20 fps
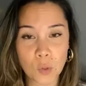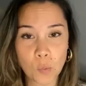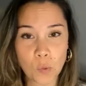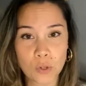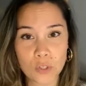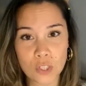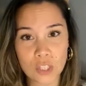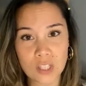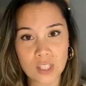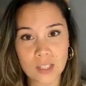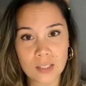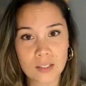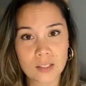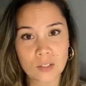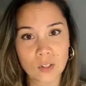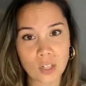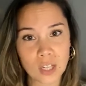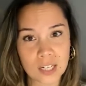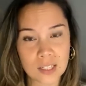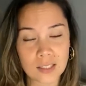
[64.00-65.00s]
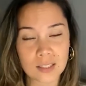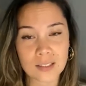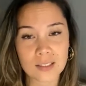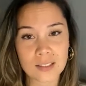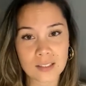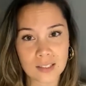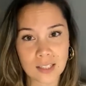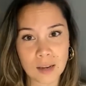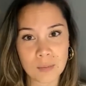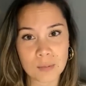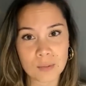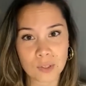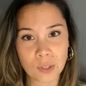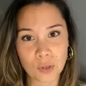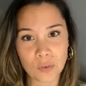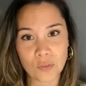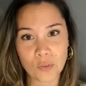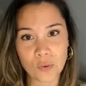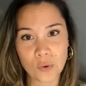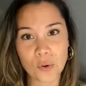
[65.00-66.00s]
you're watching this, no need to listen to
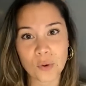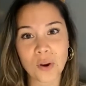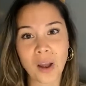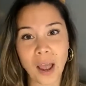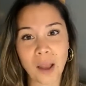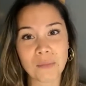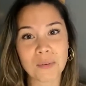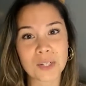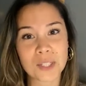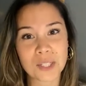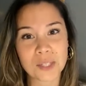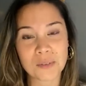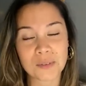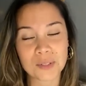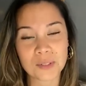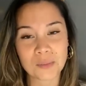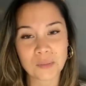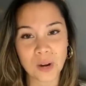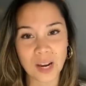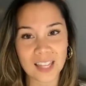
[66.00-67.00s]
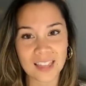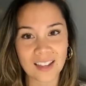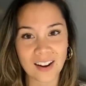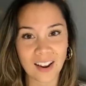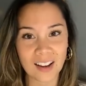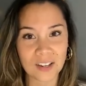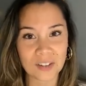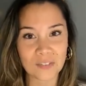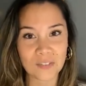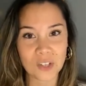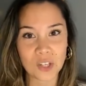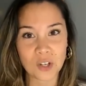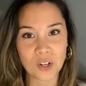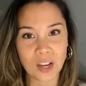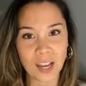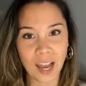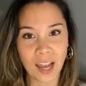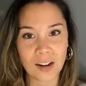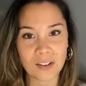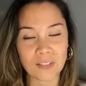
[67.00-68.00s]
episode 4. I wish there was a way that I could
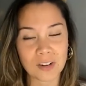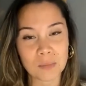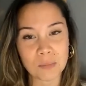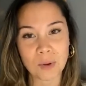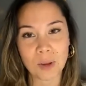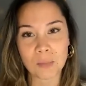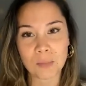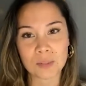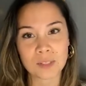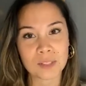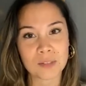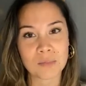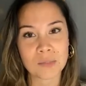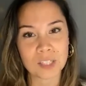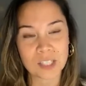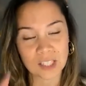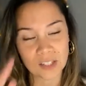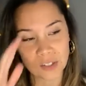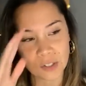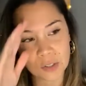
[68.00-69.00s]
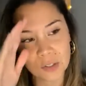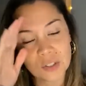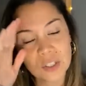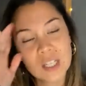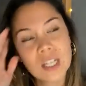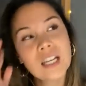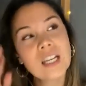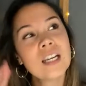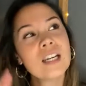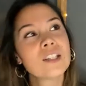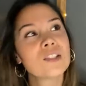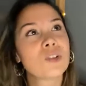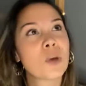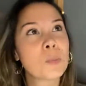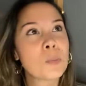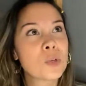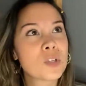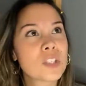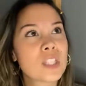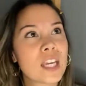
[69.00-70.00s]
figure out how to repurpose the material. So
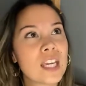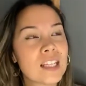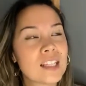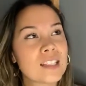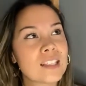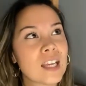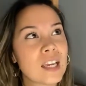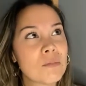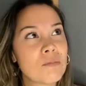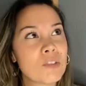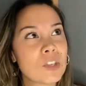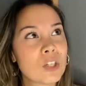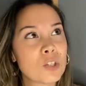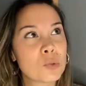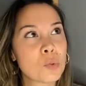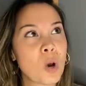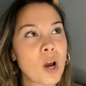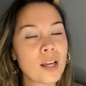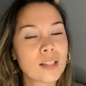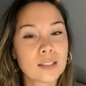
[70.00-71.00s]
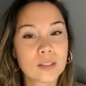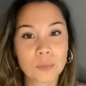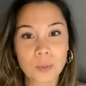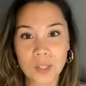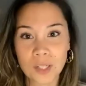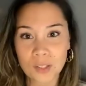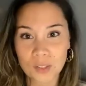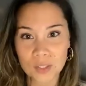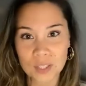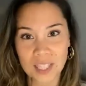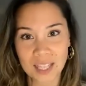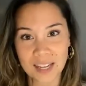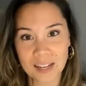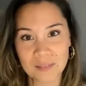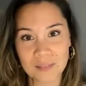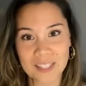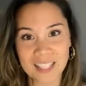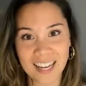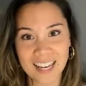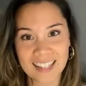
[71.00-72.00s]
I'm not saying the same thing twice, but it looks like
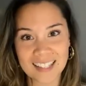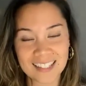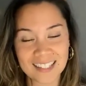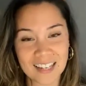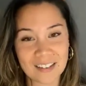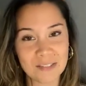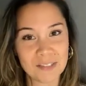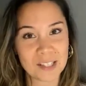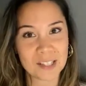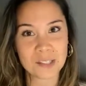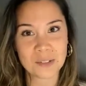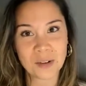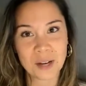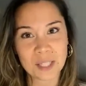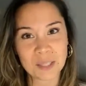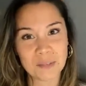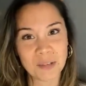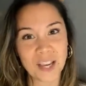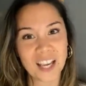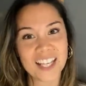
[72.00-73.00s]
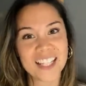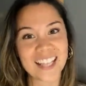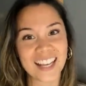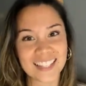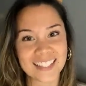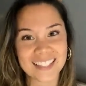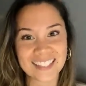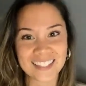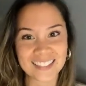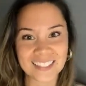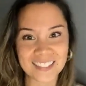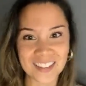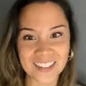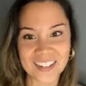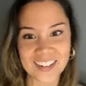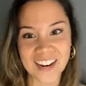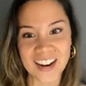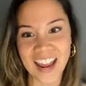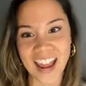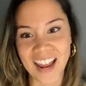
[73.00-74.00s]
I'm saying the same thing twice because I still
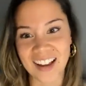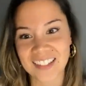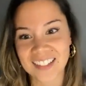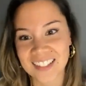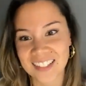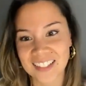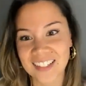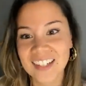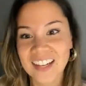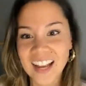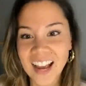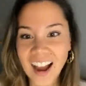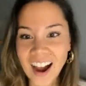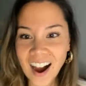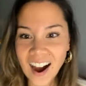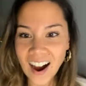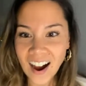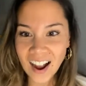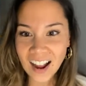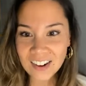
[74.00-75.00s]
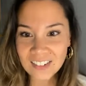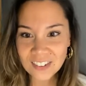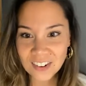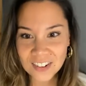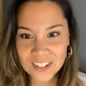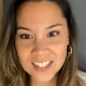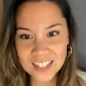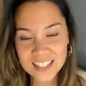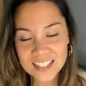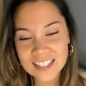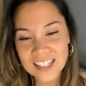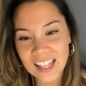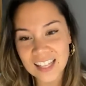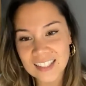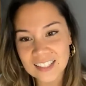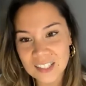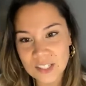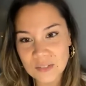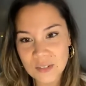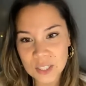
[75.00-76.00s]
don't know how to. Hi Rhonda,
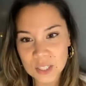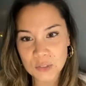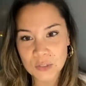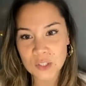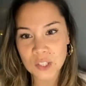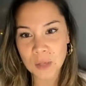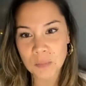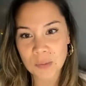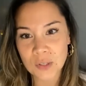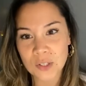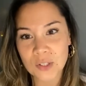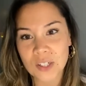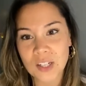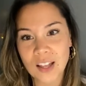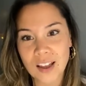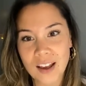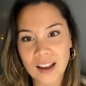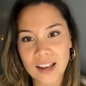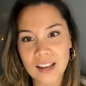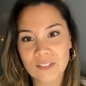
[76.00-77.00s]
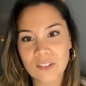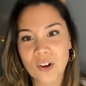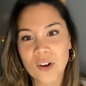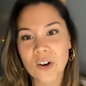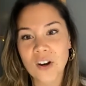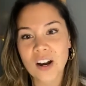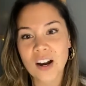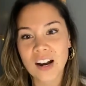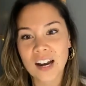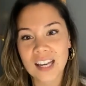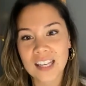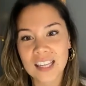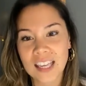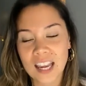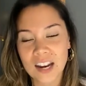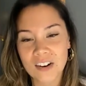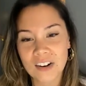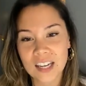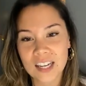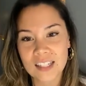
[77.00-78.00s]
thanks so much for jumping on live. Oh, hi
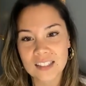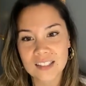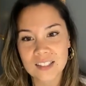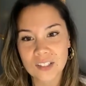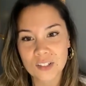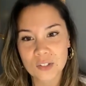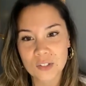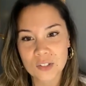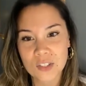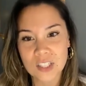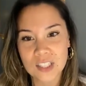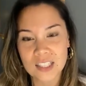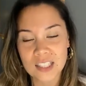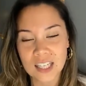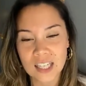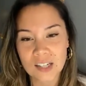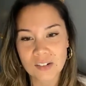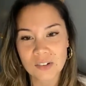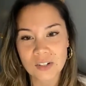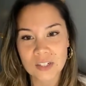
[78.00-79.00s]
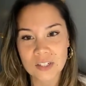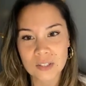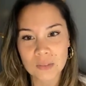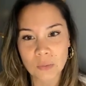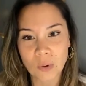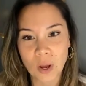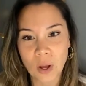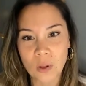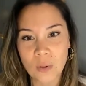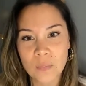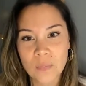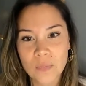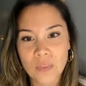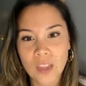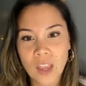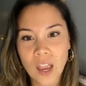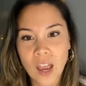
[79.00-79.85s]
Kerry, it's so good to see you on as well.